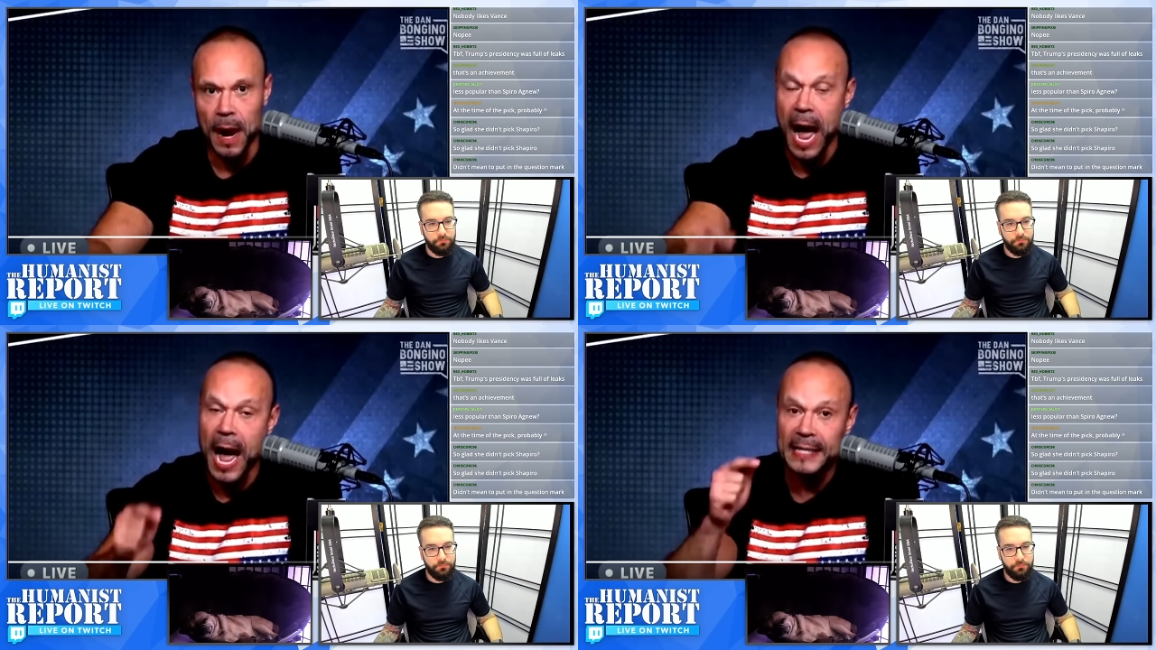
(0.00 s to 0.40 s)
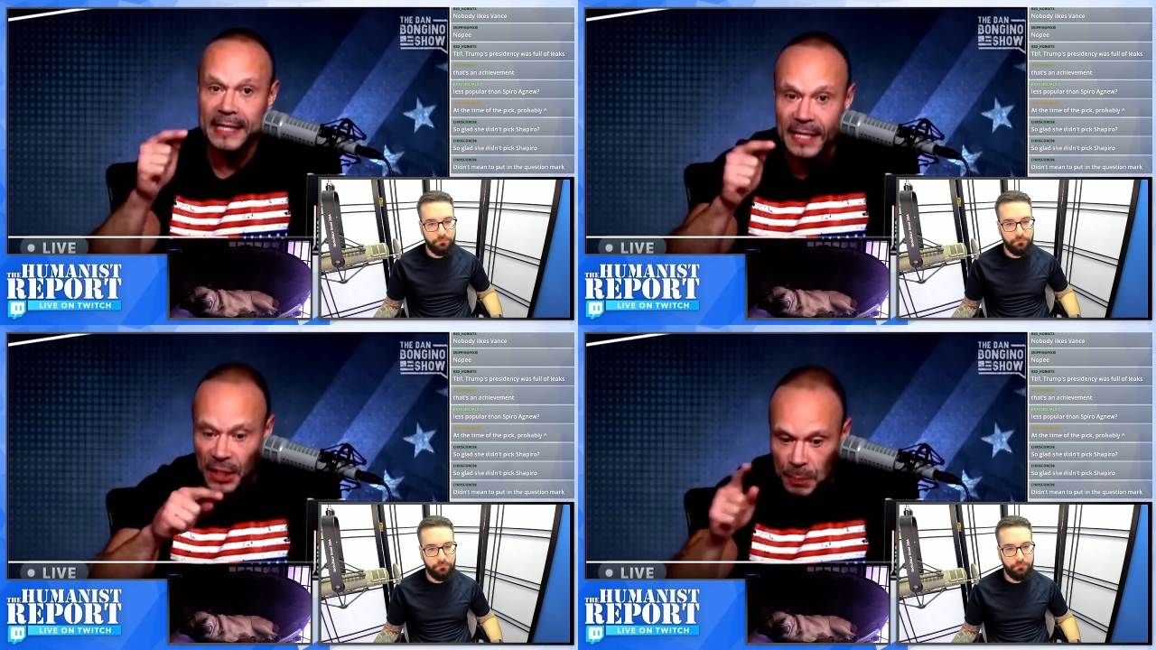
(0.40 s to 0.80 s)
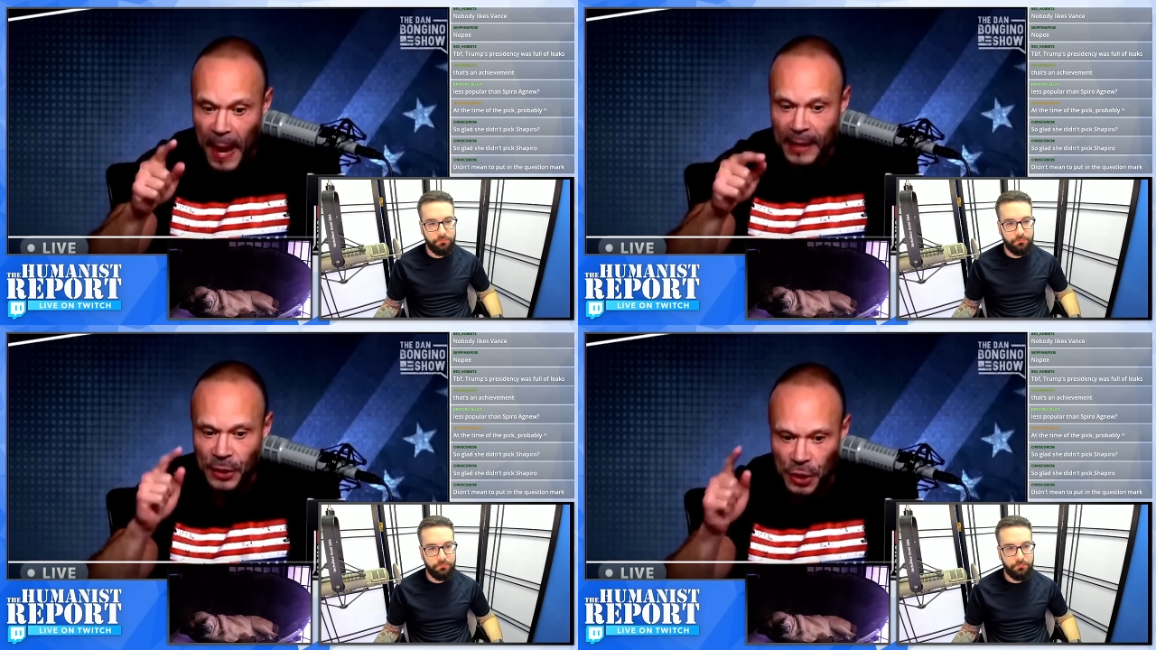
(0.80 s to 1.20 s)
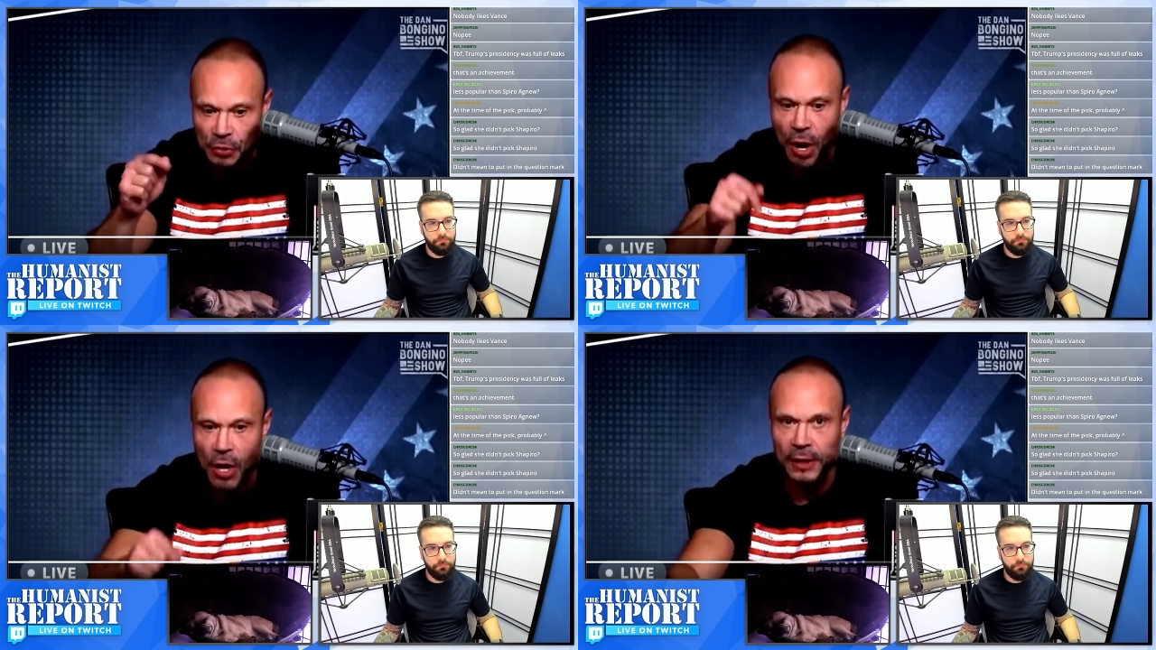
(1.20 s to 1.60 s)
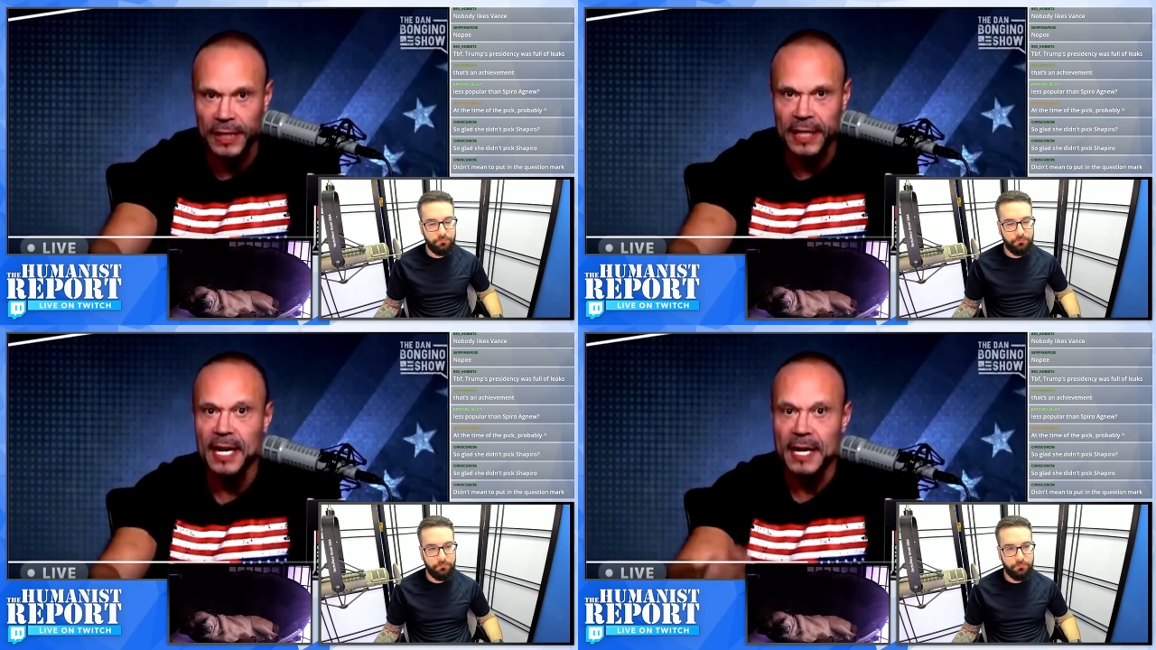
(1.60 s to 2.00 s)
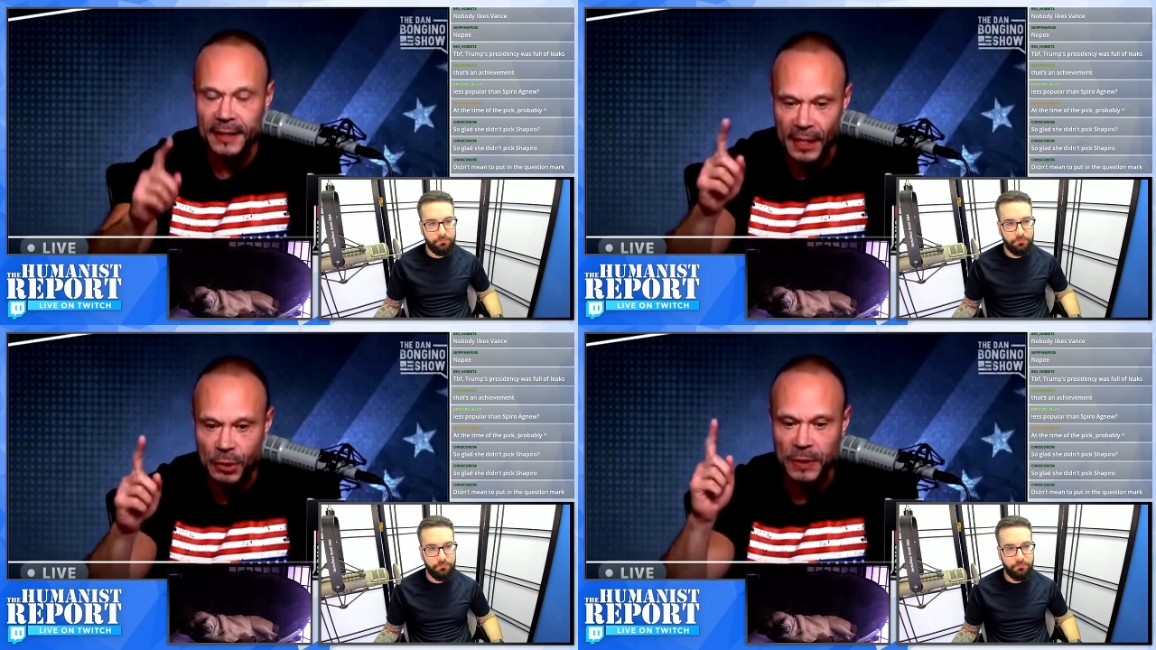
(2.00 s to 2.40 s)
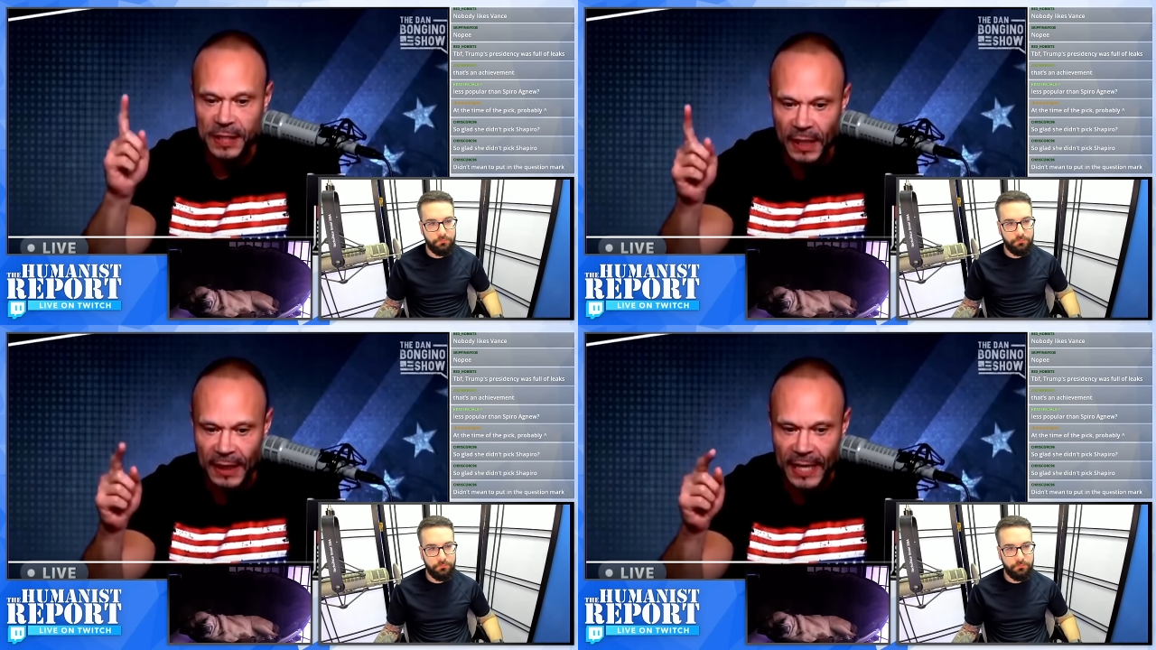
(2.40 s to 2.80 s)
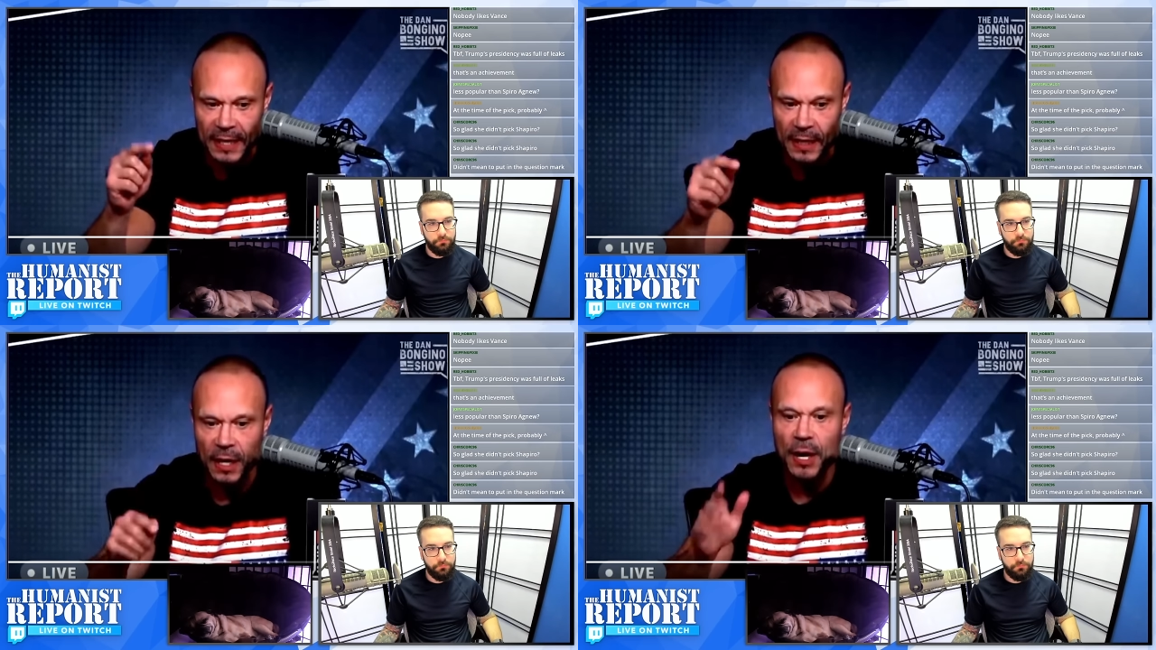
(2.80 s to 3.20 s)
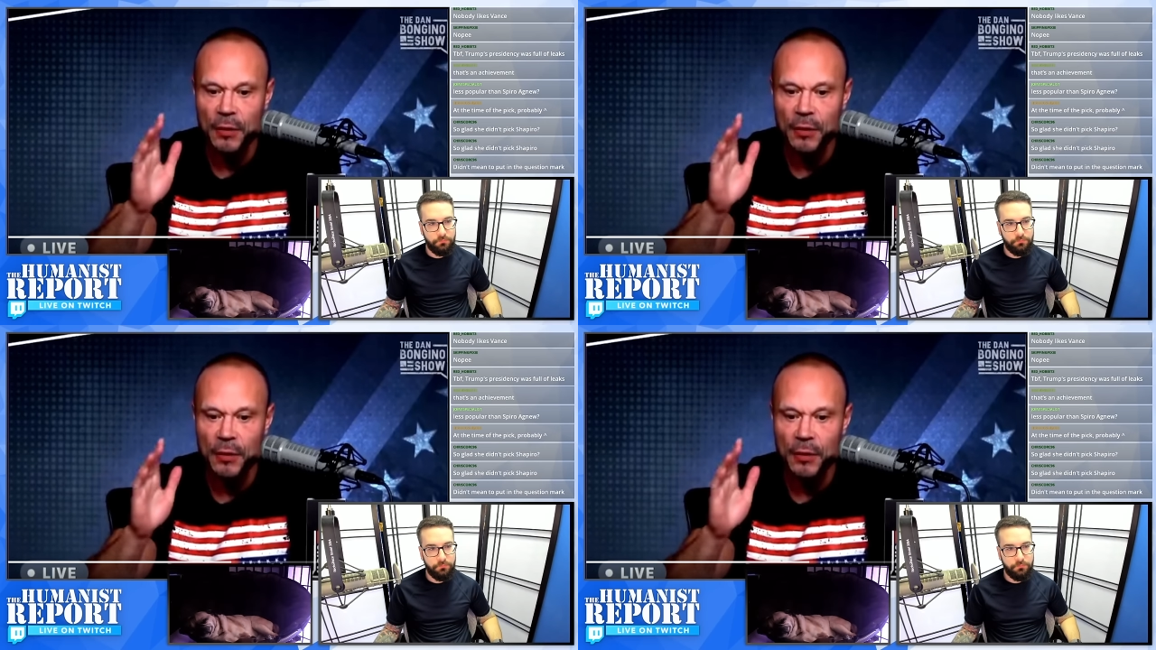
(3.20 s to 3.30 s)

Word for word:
Speaker 1: I suspect strongly this was a leak